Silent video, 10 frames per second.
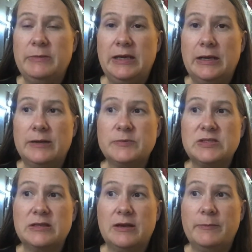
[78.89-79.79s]
to make up
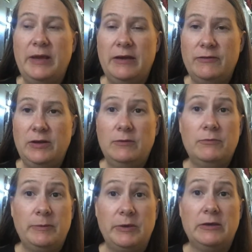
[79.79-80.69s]
some heavy
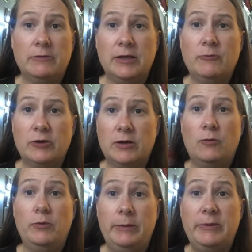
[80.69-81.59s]
whipping cream. We're going to
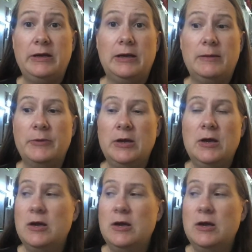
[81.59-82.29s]
whip it up.